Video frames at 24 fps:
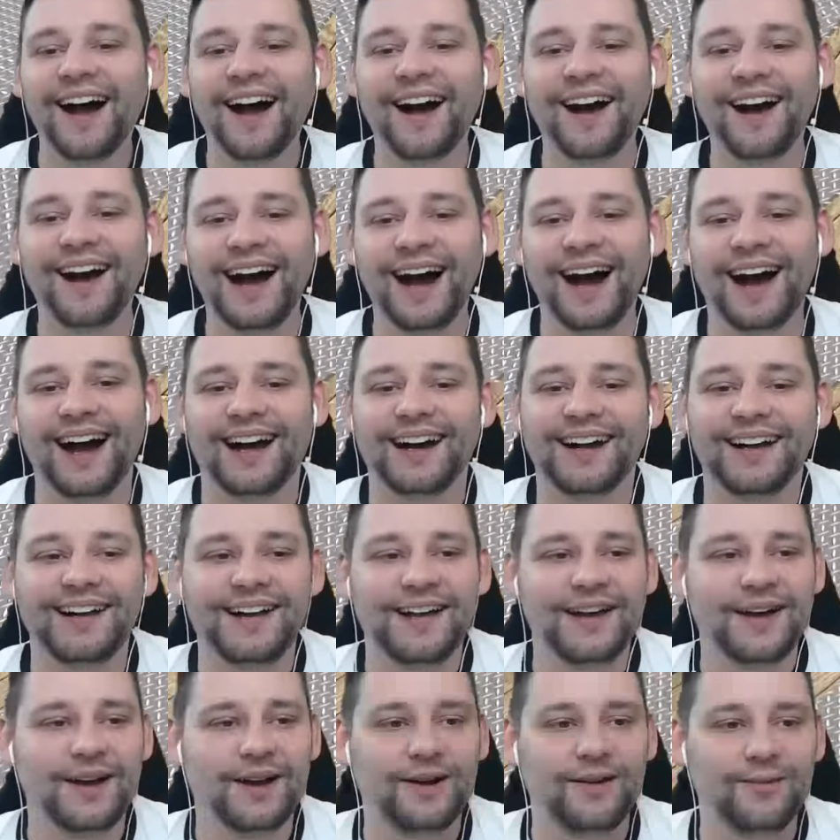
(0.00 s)
Ah,
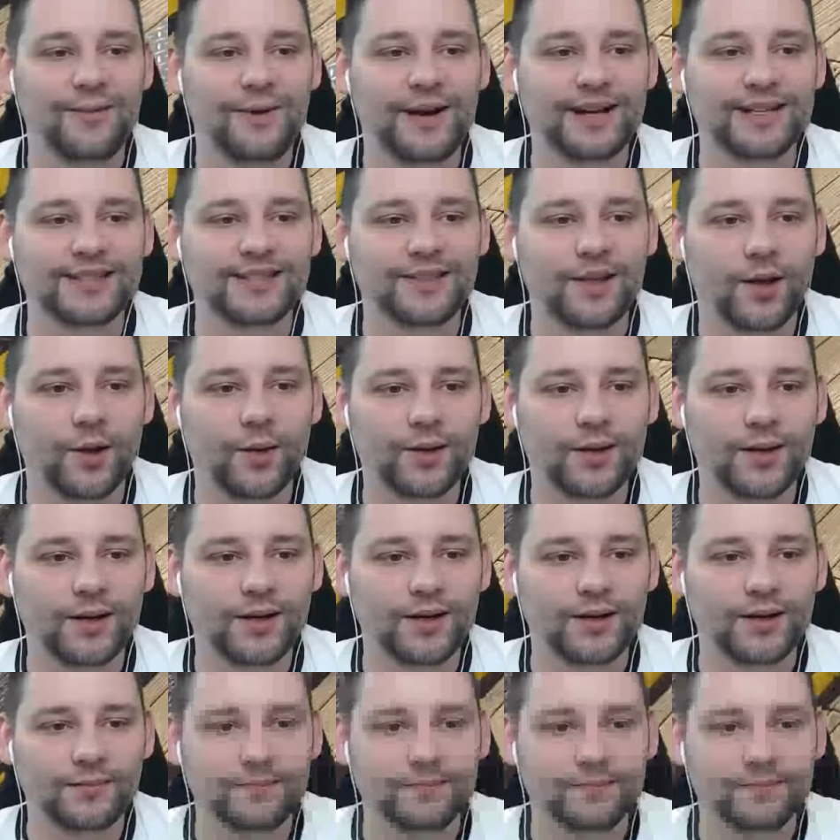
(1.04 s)
we are so
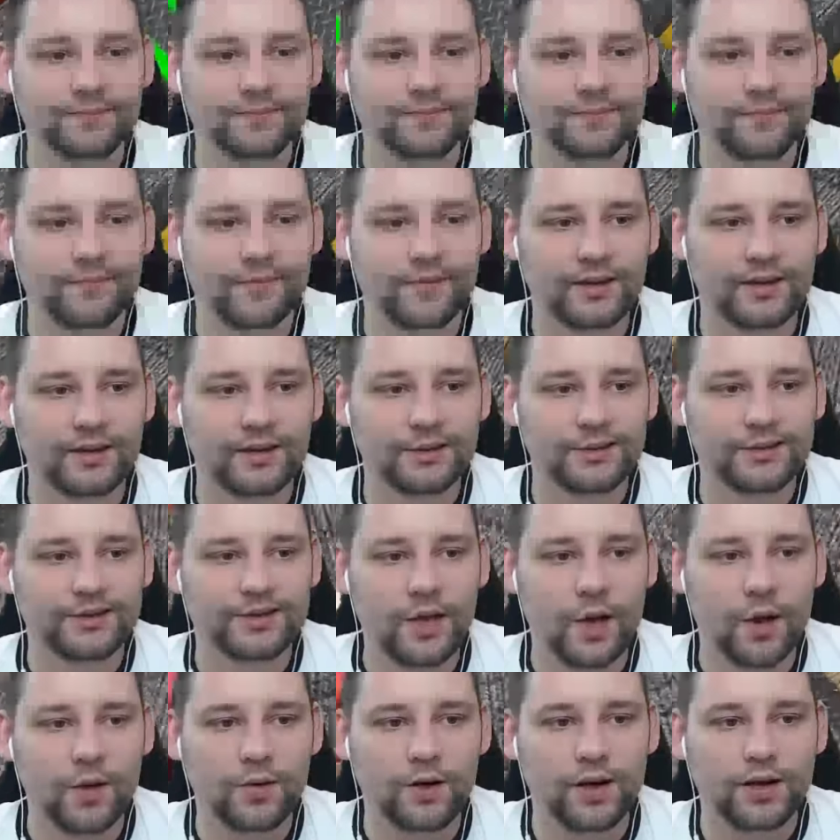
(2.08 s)
good.
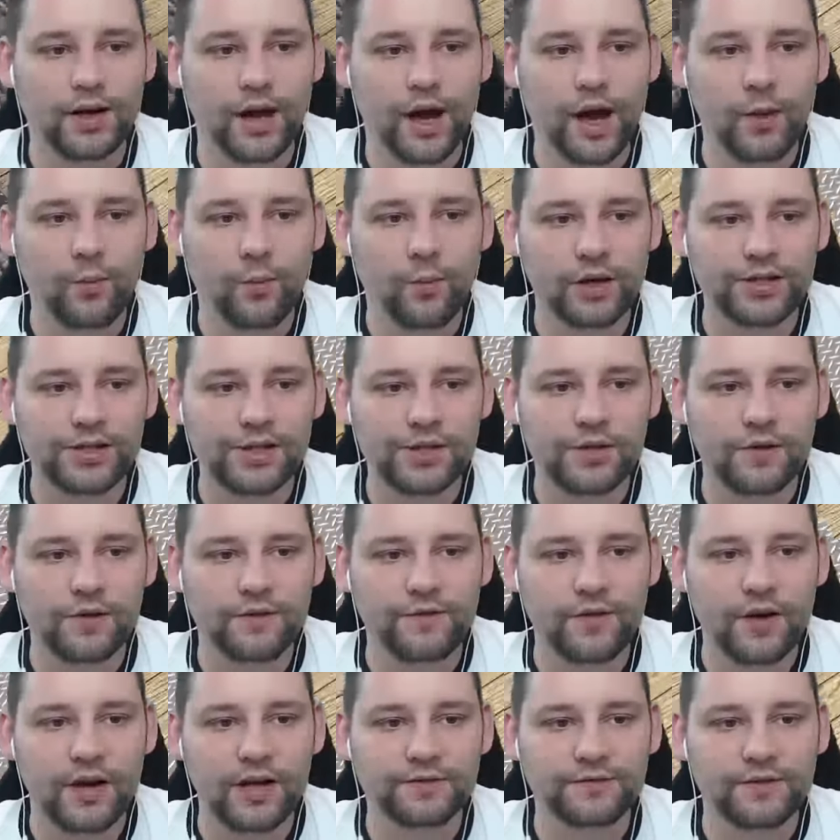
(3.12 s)
So good. I'm watching your
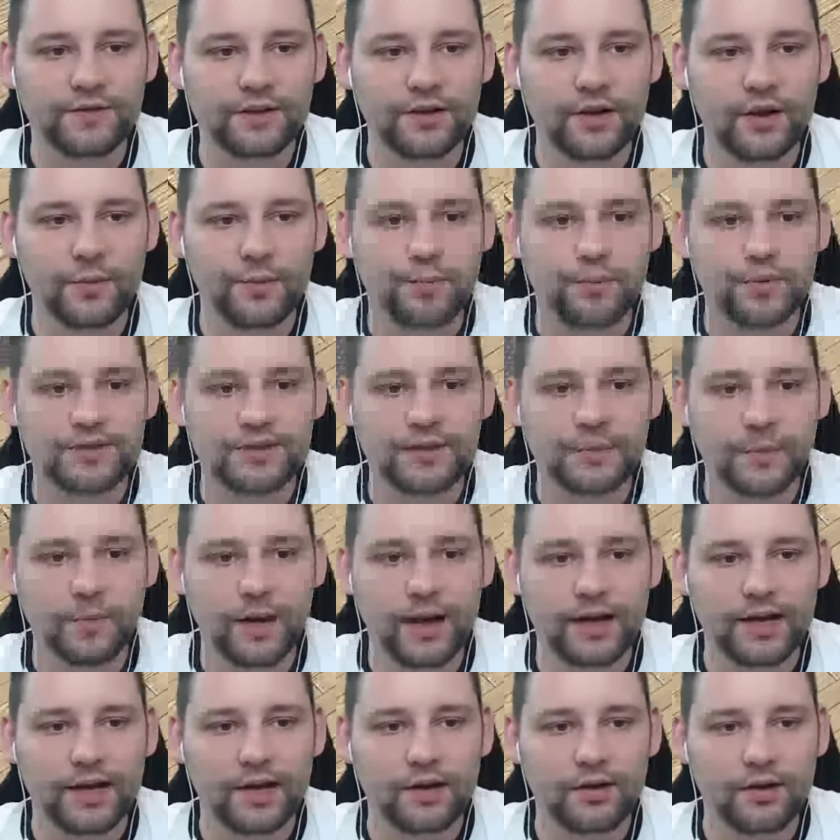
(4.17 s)
first video, Prison
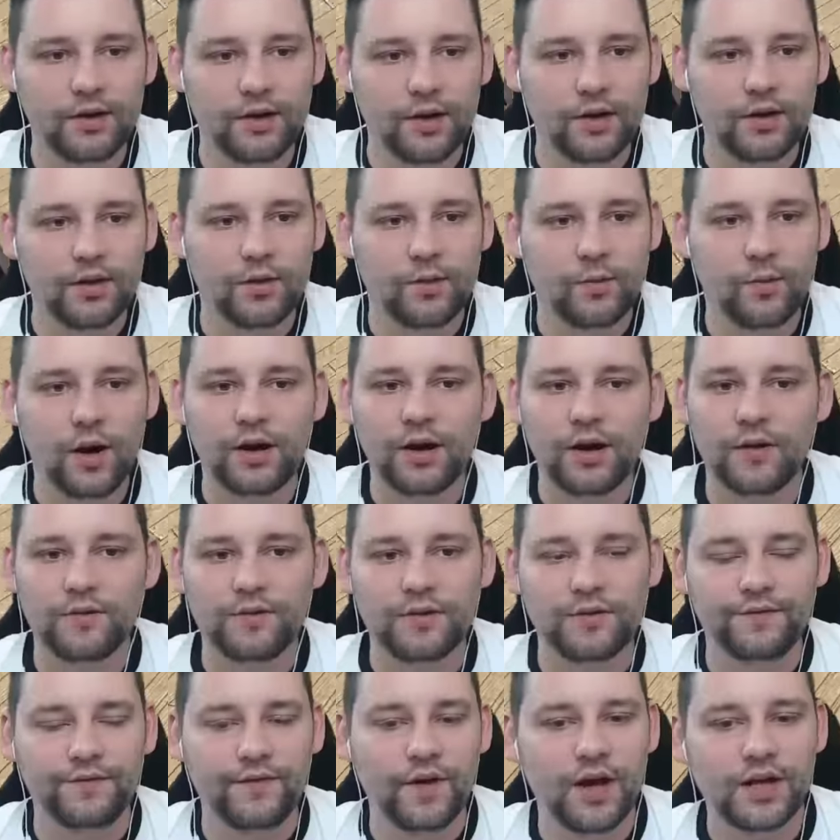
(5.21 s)
Canyon. One of
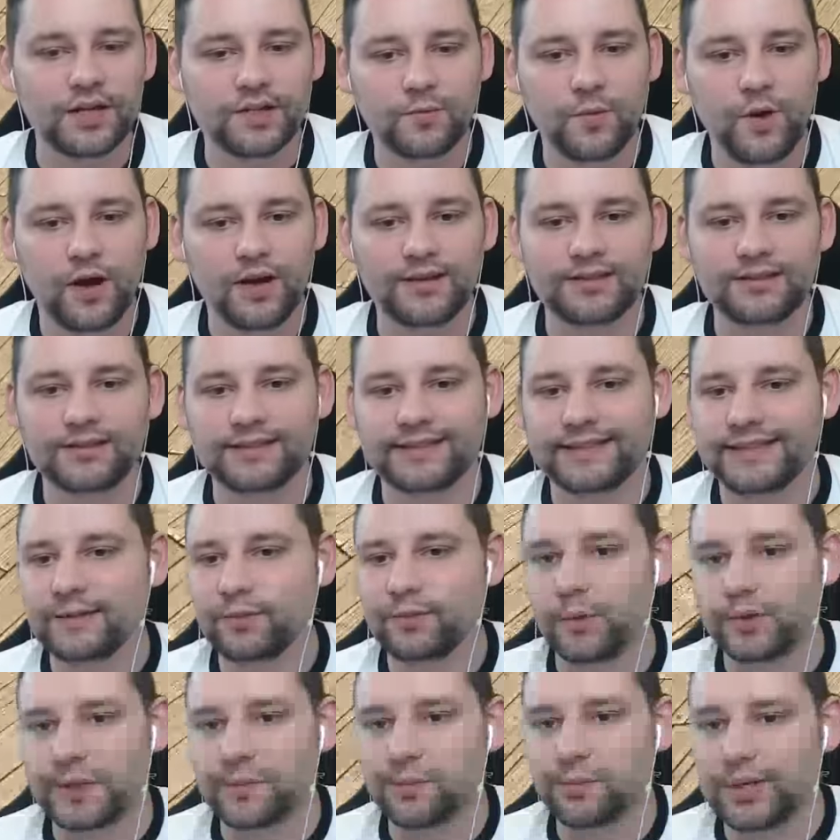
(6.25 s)
the first ones. He's
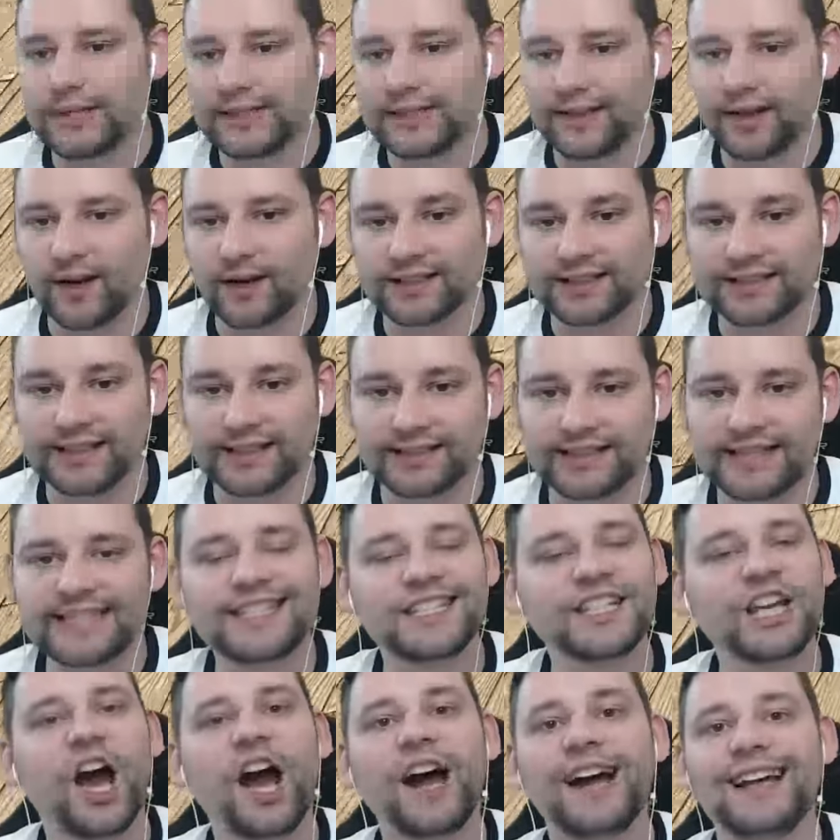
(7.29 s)
watching Prison Architect. This
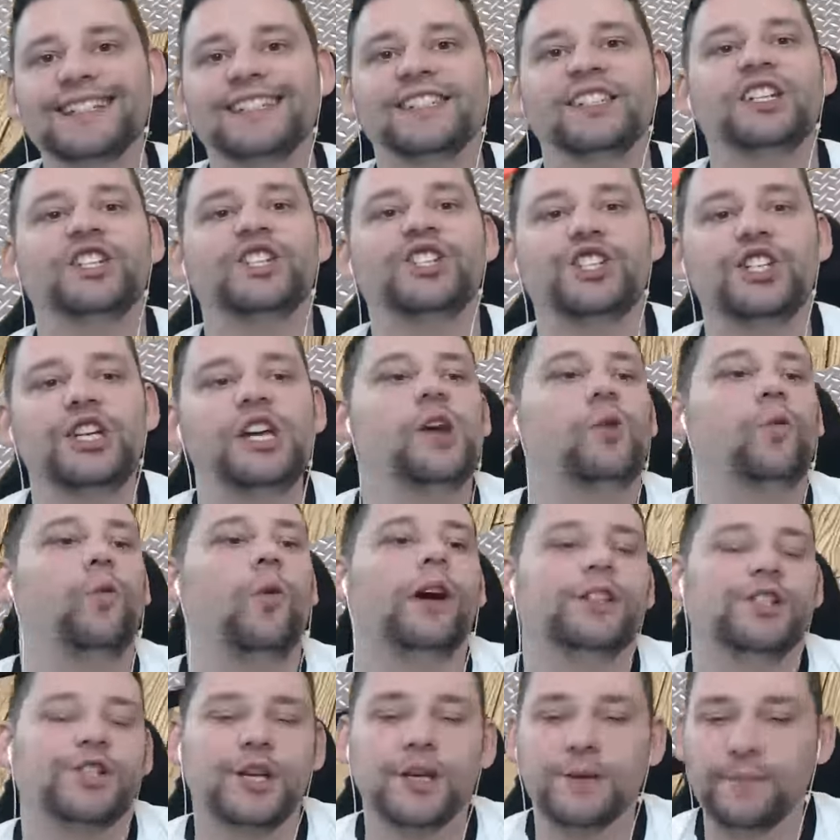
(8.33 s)
guy is legit
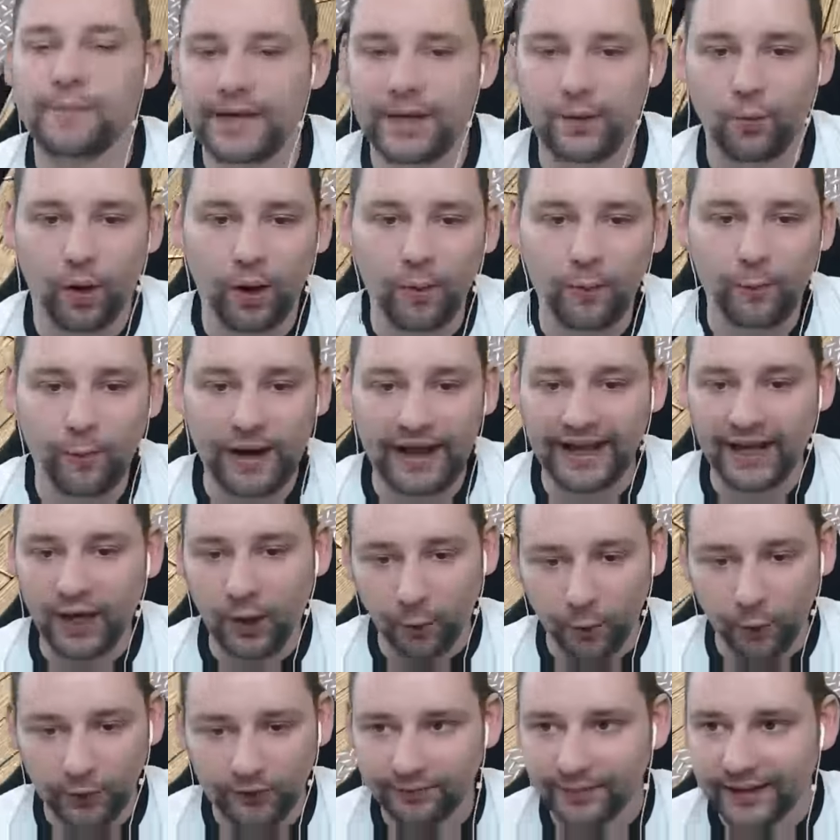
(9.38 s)
watching me while playing
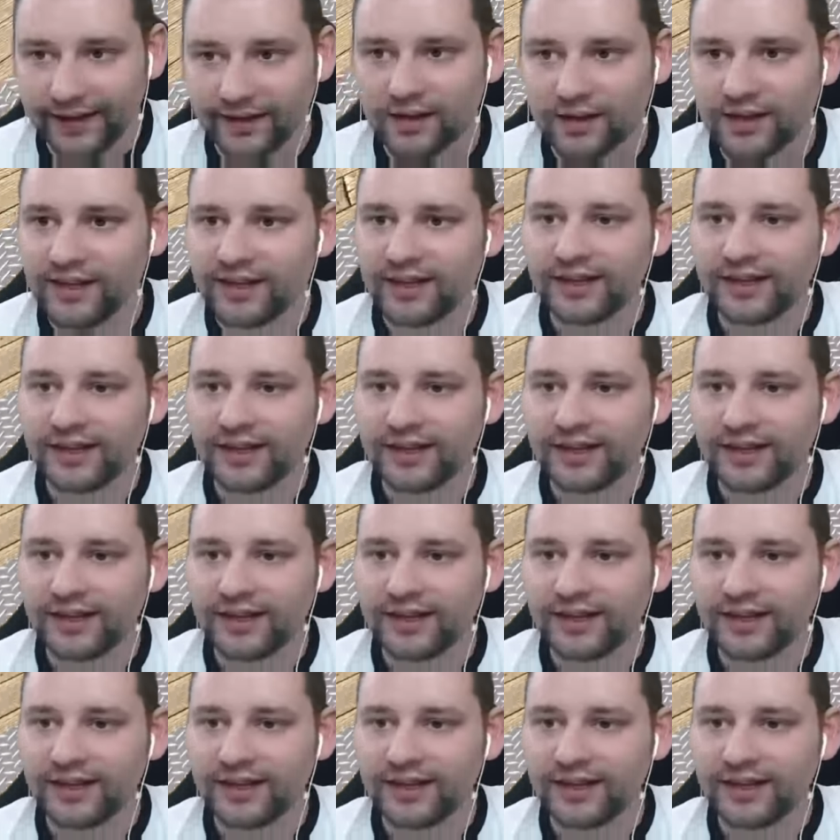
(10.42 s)
with me.